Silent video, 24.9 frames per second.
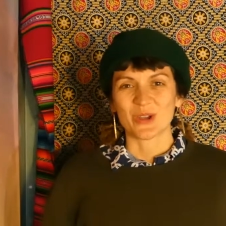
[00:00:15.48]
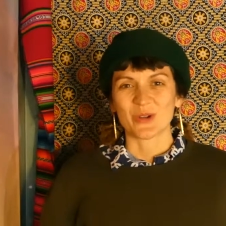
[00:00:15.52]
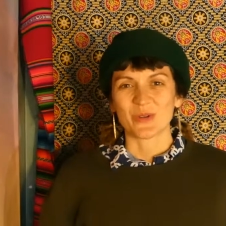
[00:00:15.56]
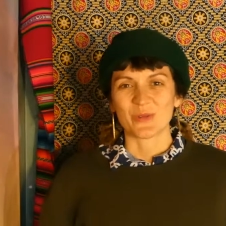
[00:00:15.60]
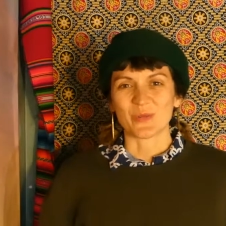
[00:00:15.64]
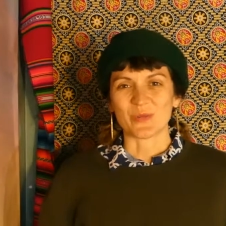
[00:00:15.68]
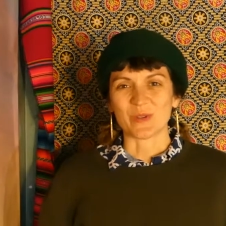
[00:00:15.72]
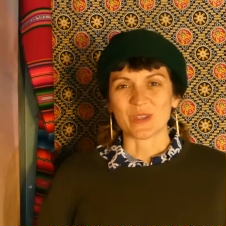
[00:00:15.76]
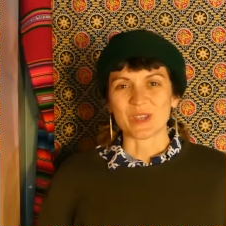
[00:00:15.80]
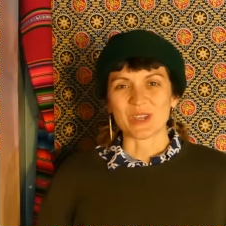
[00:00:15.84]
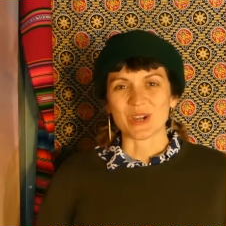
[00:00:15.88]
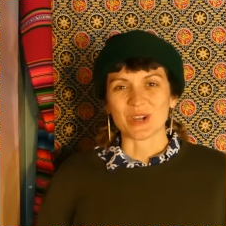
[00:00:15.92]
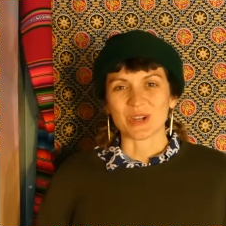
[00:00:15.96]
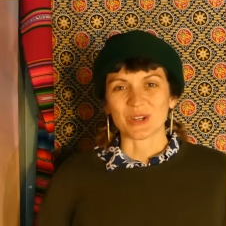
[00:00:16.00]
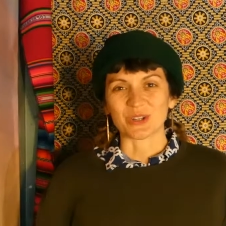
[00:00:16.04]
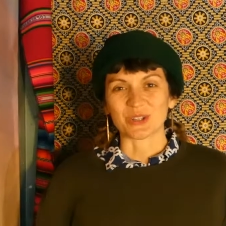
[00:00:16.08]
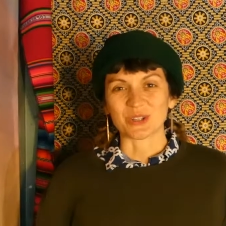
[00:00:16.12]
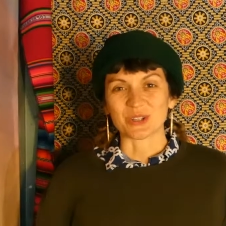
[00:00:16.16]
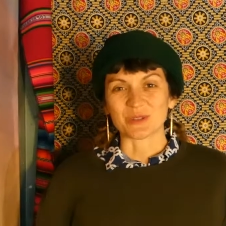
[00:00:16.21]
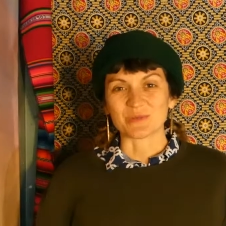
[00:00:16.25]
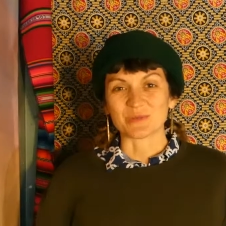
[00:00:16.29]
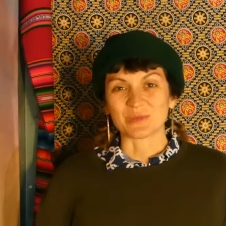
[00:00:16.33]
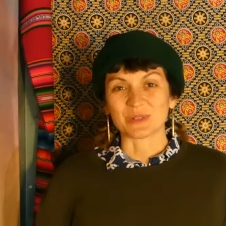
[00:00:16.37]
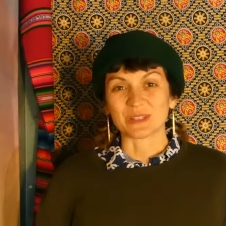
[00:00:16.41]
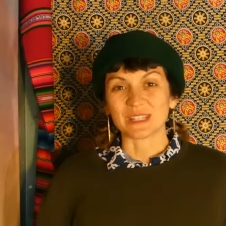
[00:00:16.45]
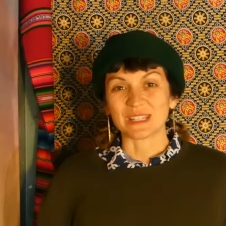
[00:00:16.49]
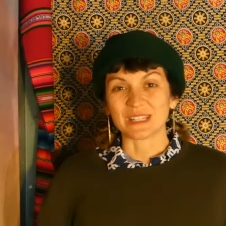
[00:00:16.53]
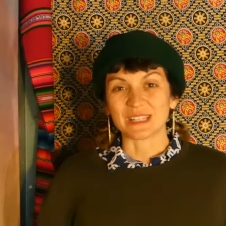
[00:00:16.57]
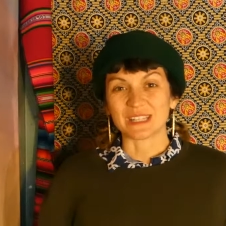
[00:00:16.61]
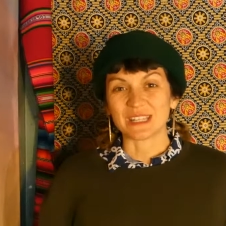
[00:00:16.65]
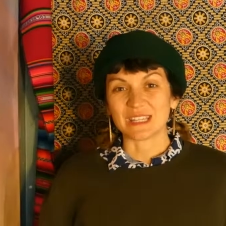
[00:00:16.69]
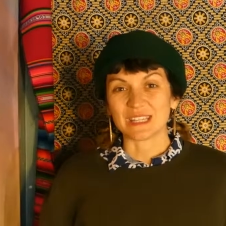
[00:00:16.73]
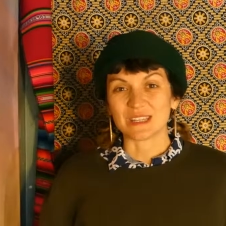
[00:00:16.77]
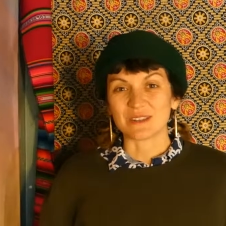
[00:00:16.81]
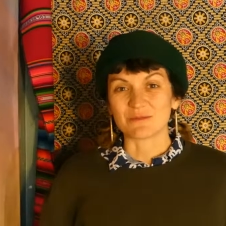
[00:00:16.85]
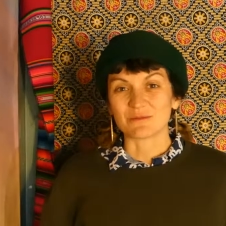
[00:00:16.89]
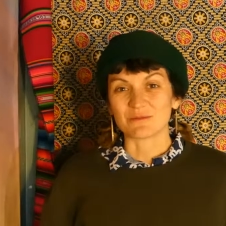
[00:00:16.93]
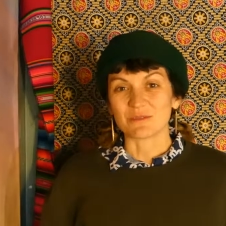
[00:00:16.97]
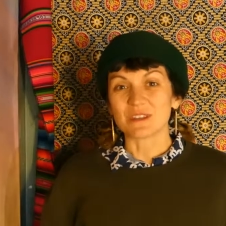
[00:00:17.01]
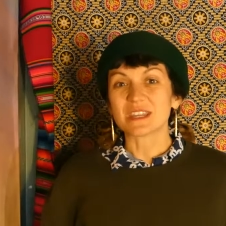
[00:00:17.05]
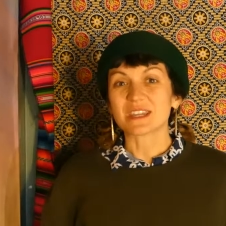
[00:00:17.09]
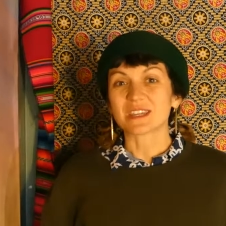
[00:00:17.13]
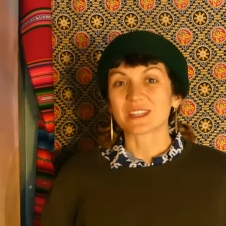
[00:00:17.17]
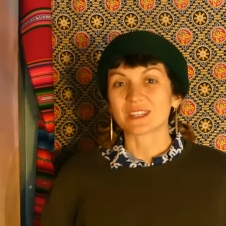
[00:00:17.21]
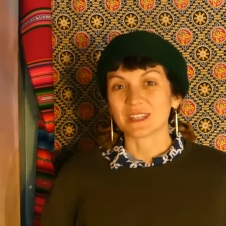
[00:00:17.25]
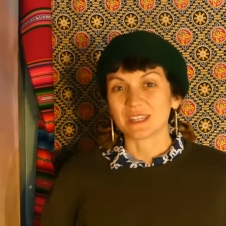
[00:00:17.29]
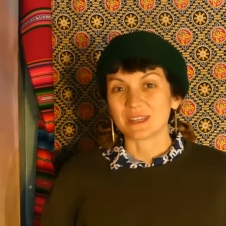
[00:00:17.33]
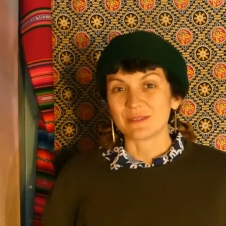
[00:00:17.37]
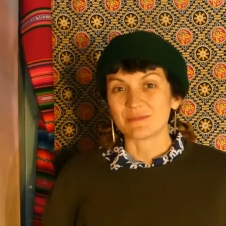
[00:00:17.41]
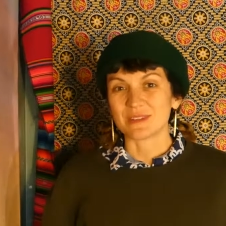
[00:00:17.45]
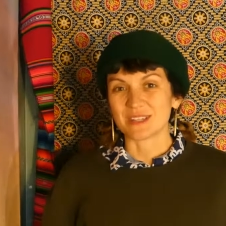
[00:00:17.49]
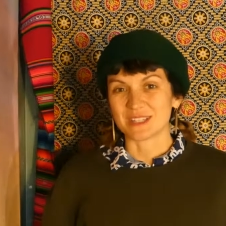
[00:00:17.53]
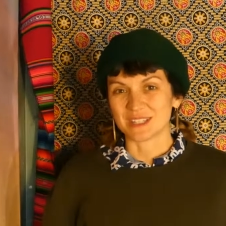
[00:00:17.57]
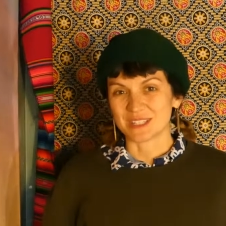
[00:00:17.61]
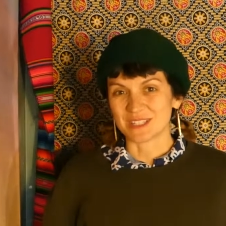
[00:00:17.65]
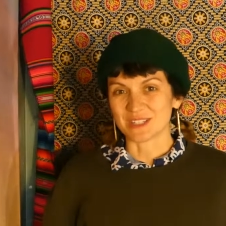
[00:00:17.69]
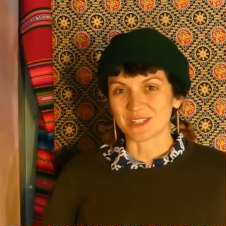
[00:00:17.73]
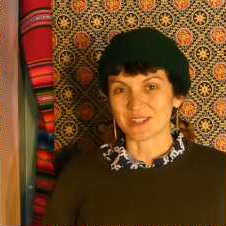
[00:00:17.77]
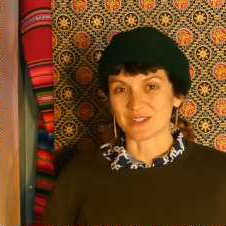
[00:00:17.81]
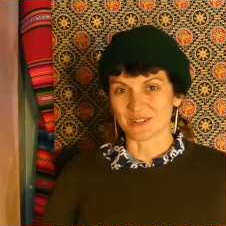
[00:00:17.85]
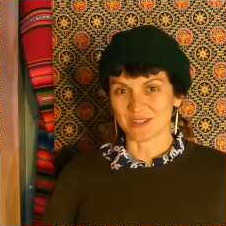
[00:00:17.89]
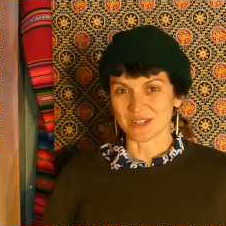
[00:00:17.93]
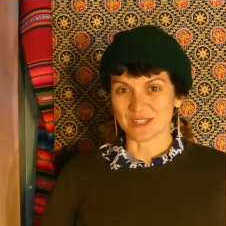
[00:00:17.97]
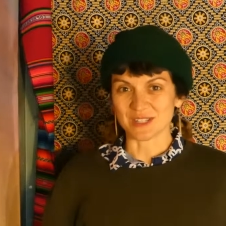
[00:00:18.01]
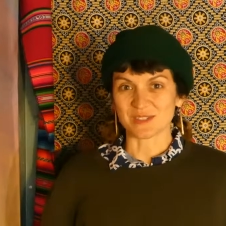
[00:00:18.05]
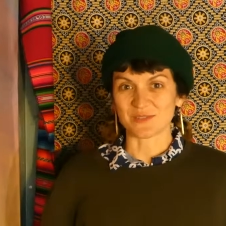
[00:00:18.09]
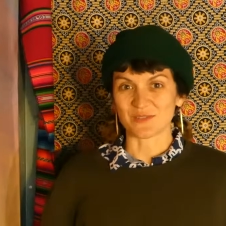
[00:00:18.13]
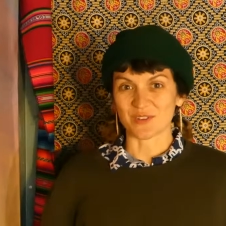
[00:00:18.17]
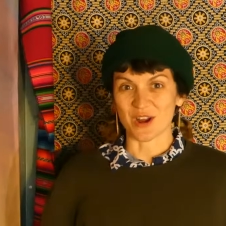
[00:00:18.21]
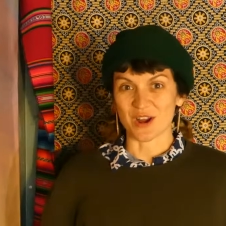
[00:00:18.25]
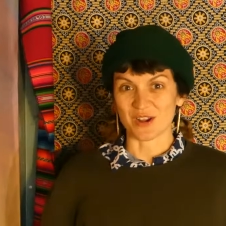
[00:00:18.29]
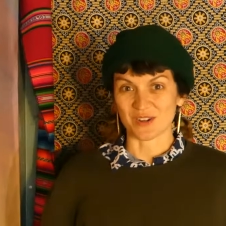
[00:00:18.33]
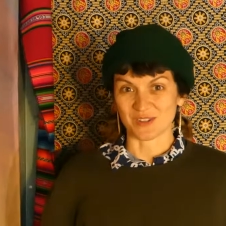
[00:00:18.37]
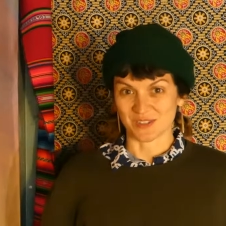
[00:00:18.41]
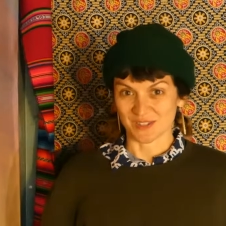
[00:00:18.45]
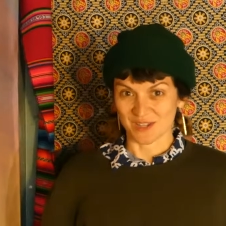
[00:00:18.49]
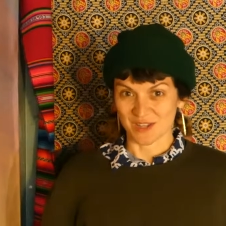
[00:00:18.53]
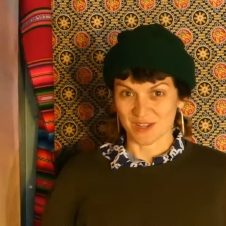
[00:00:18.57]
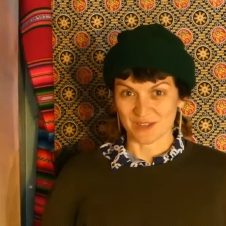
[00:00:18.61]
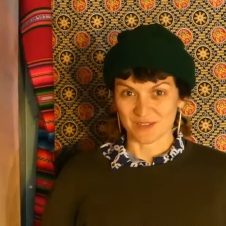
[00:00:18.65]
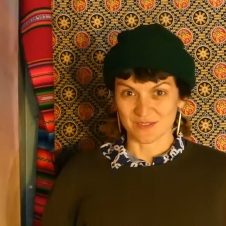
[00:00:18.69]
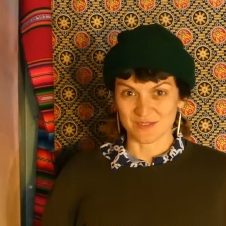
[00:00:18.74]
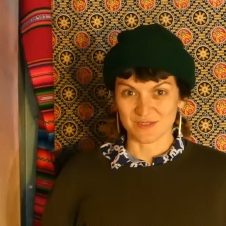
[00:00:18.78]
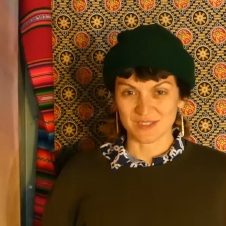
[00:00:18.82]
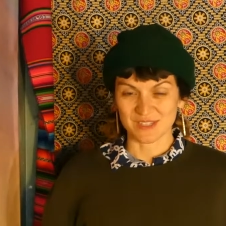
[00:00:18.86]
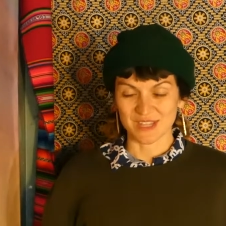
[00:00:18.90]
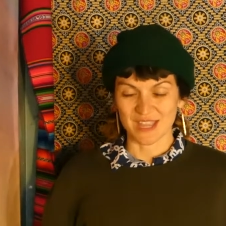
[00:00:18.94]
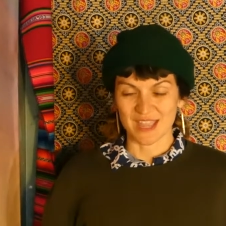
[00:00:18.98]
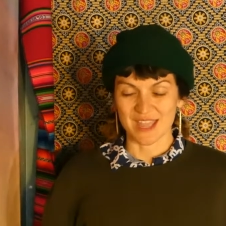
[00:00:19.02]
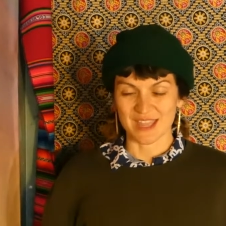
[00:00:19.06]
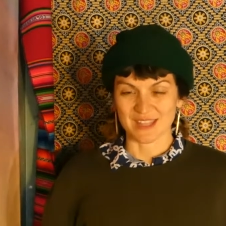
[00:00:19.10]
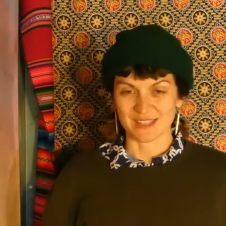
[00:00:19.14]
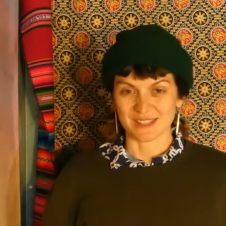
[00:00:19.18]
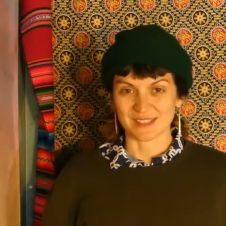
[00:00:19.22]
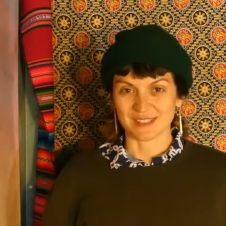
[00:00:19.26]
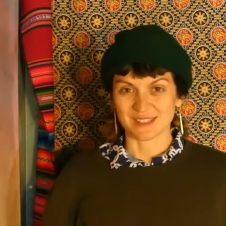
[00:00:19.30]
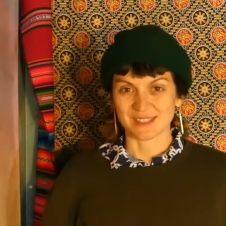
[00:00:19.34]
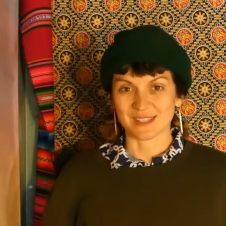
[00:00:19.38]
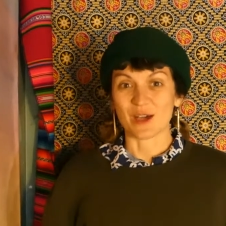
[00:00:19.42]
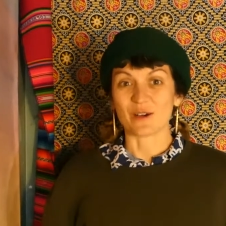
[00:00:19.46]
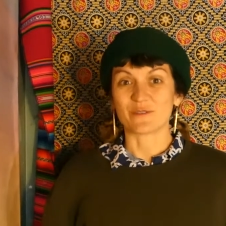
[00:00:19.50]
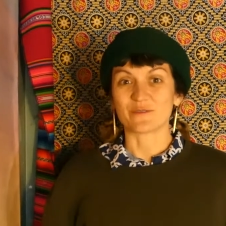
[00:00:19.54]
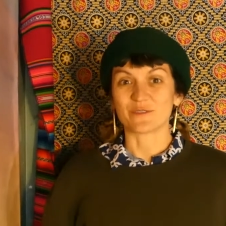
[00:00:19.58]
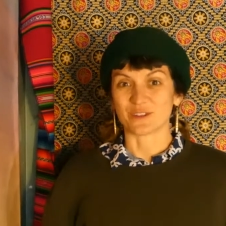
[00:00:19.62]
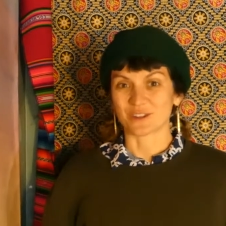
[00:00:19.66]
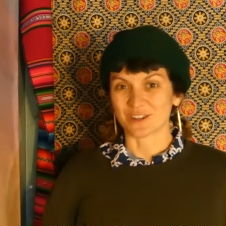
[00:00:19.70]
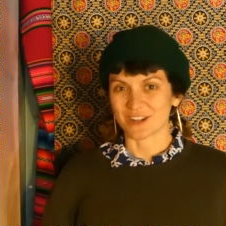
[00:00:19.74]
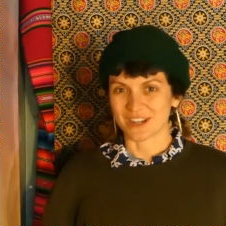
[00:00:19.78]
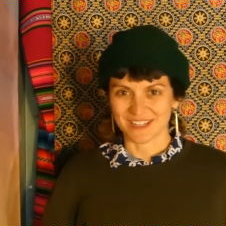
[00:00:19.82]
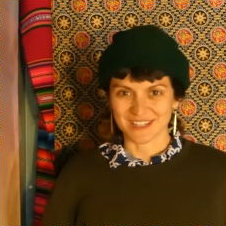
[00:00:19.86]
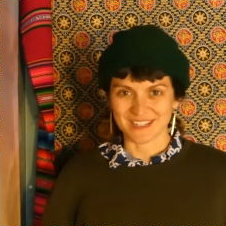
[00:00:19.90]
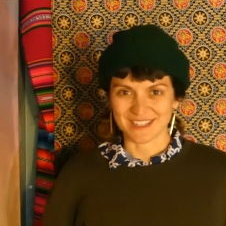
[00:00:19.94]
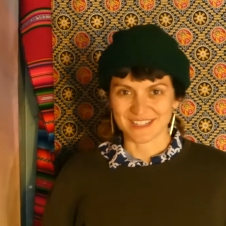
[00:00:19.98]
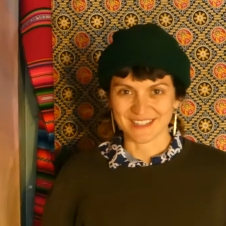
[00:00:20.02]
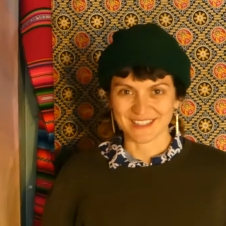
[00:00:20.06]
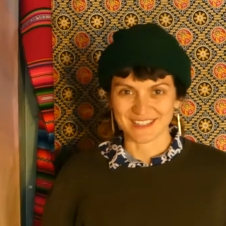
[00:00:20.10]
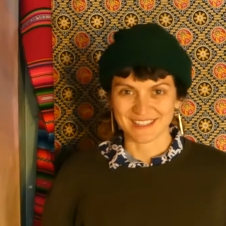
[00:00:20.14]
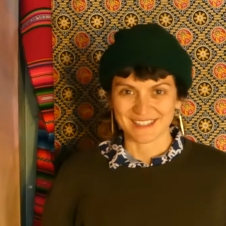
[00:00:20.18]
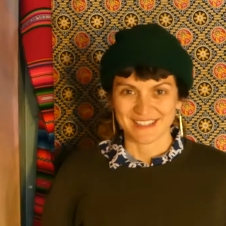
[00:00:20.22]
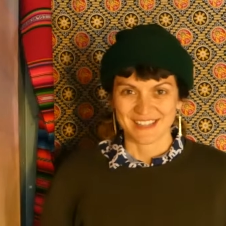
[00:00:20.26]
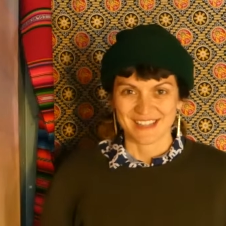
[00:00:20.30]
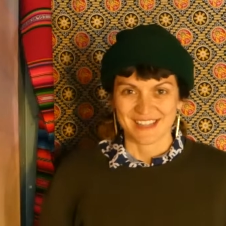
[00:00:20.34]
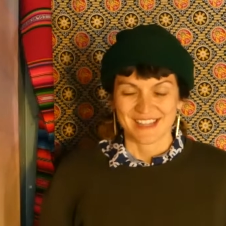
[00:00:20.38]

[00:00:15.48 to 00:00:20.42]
We are completely reclaiming degrees for ourselves and self-accrediting.